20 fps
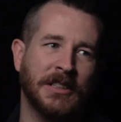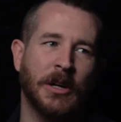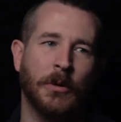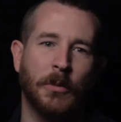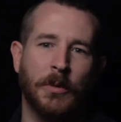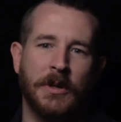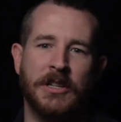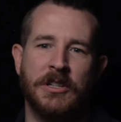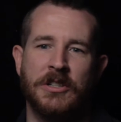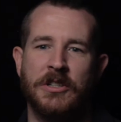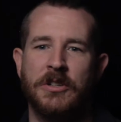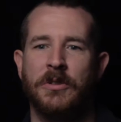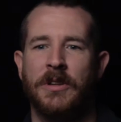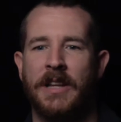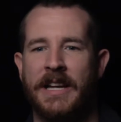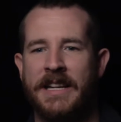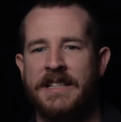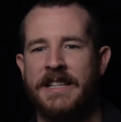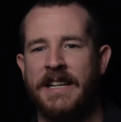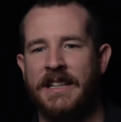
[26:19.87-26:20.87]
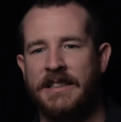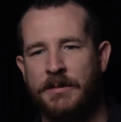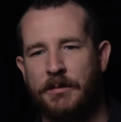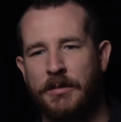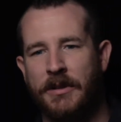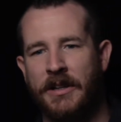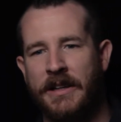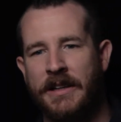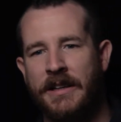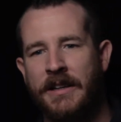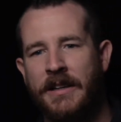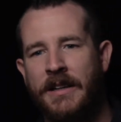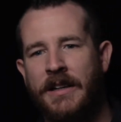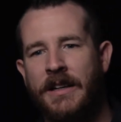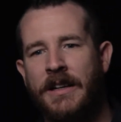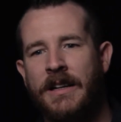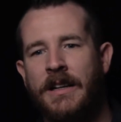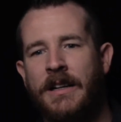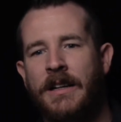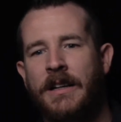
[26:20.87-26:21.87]
You know, when you do latex blood,
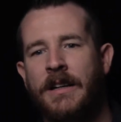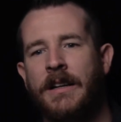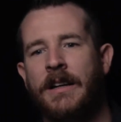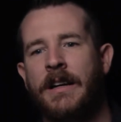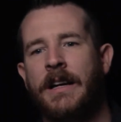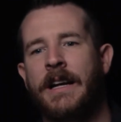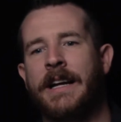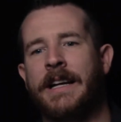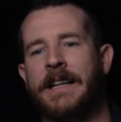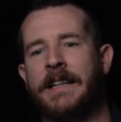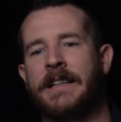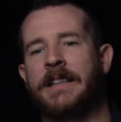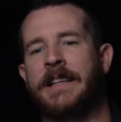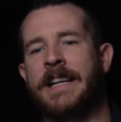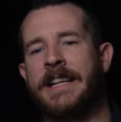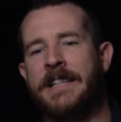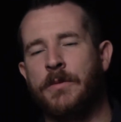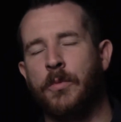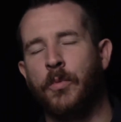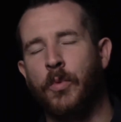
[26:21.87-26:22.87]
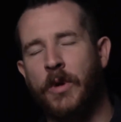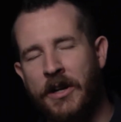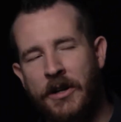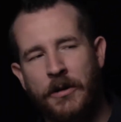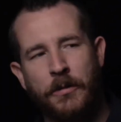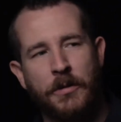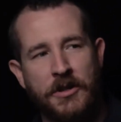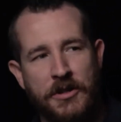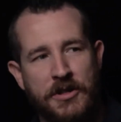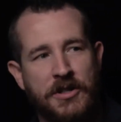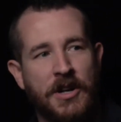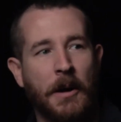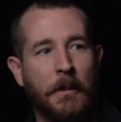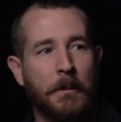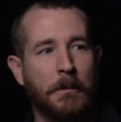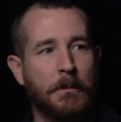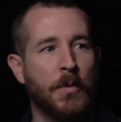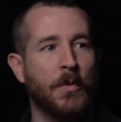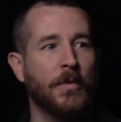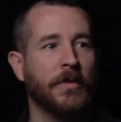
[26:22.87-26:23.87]
it gets weird when you start
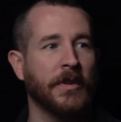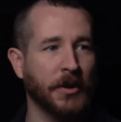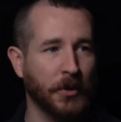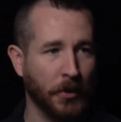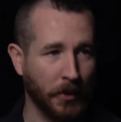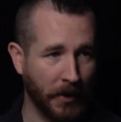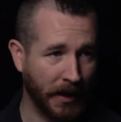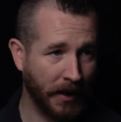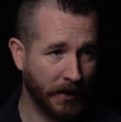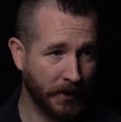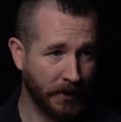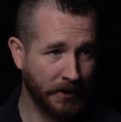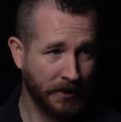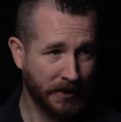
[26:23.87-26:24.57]
moving around